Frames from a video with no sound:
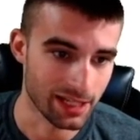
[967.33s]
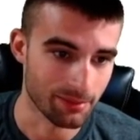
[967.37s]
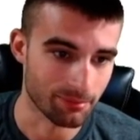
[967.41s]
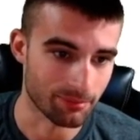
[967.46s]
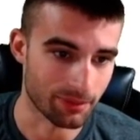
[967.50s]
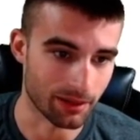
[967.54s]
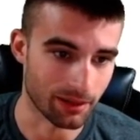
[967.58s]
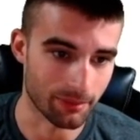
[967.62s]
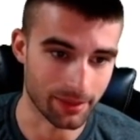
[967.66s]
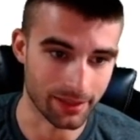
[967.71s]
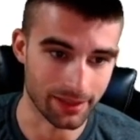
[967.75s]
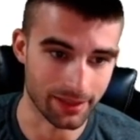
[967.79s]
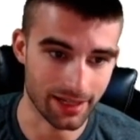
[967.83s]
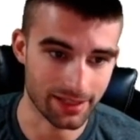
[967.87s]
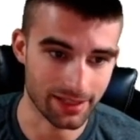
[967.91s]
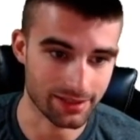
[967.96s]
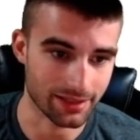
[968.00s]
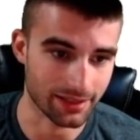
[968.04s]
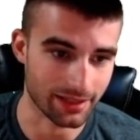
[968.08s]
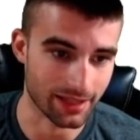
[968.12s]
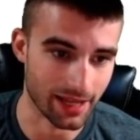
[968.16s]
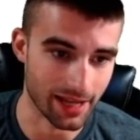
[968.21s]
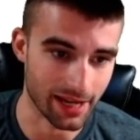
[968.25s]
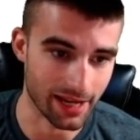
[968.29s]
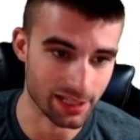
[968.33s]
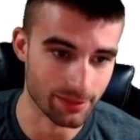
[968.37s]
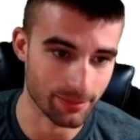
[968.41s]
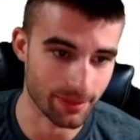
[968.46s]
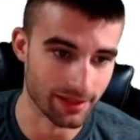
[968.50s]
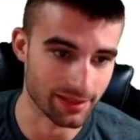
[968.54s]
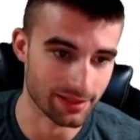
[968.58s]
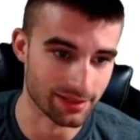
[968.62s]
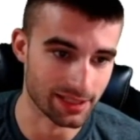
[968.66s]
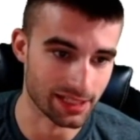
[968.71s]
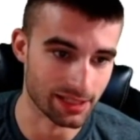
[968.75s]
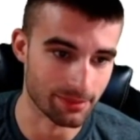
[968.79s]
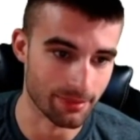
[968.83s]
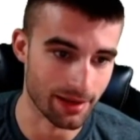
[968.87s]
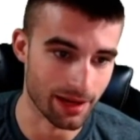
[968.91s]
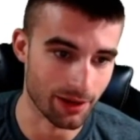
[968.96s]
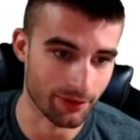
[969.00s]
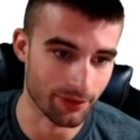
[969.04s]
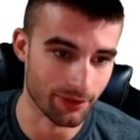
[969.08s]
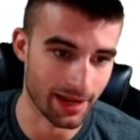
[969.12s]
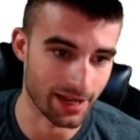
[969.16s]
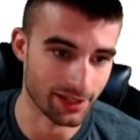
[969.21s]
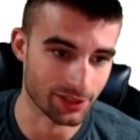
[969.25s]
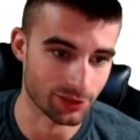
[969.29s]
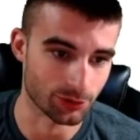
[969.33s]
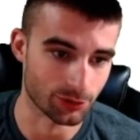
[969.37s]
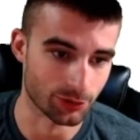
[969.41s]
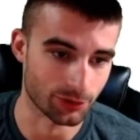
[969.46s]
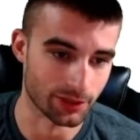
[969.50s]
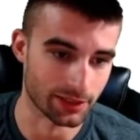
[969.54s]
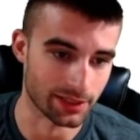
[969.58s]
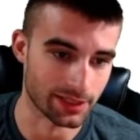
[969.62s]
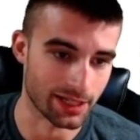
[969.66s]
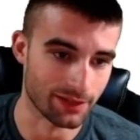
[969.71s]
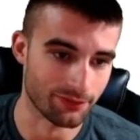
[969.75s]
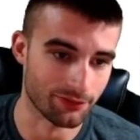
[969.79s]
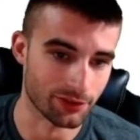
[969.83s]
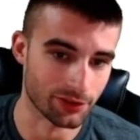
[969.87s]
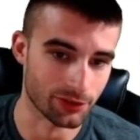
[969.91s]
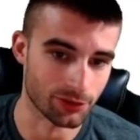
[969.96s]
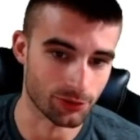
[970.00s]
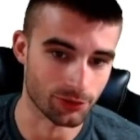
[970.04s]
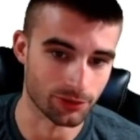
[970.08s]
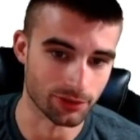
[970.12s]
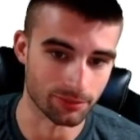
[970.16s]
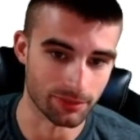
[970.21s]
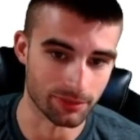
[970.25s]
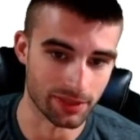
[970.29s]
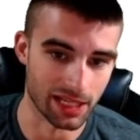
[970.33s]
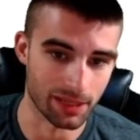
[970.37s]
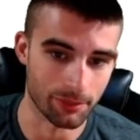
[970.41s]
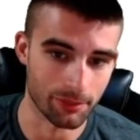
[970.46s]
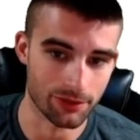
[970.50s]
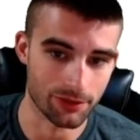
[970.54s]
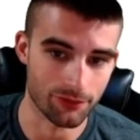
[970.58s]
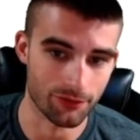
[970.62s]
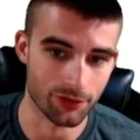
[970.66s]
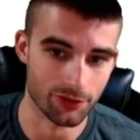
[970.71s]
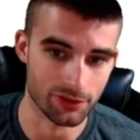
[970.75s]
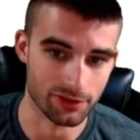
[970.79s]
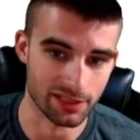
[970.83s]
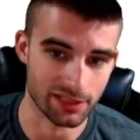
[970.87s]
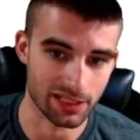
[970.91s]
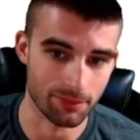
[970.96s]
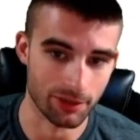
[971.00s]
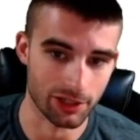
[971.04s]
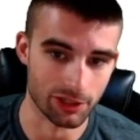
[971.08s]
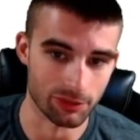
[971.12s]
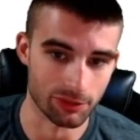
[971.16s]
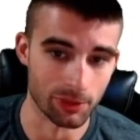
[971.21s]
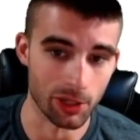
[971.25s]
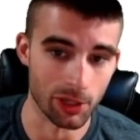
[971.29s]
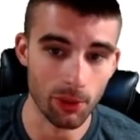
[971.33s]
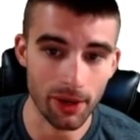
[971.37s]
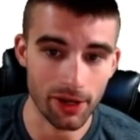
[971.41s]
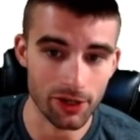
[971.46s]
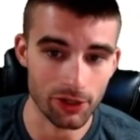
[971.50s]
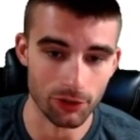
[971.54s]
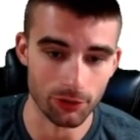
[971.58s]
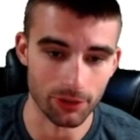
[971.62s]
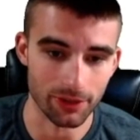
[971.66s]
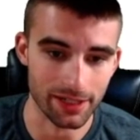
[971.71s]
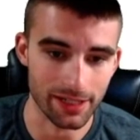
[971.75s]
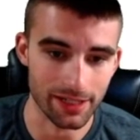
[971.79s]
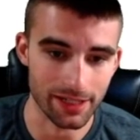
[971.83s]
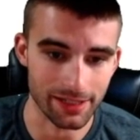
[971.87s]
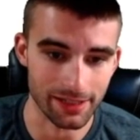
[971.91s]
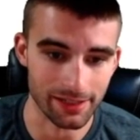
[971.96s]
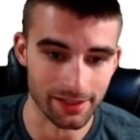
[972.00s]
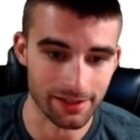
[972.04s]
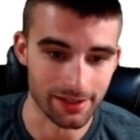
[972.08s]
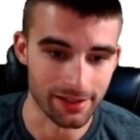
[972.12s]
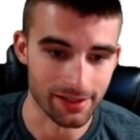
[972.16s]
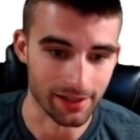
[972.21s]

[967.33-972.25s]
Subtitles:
But I mean, guys like Hayes, Mancini, Mountcastle could definitely do some damage versus him, because we know Andrew Heaney,